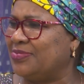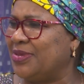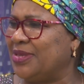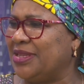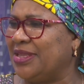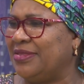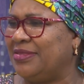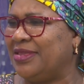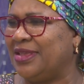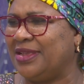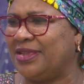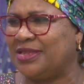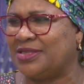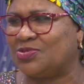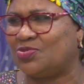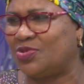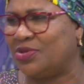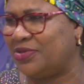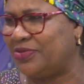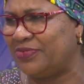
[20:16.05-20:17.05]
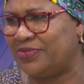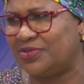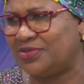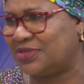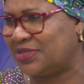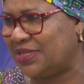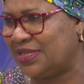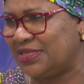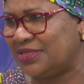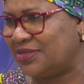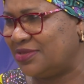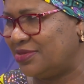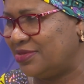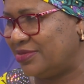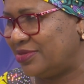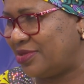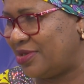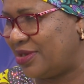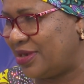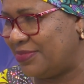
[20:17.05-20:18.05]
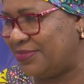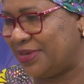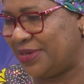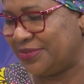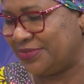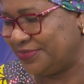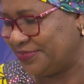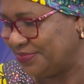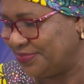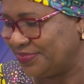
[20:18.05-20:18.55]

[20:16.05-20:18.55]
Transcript: but they think it's one of those things you talk about.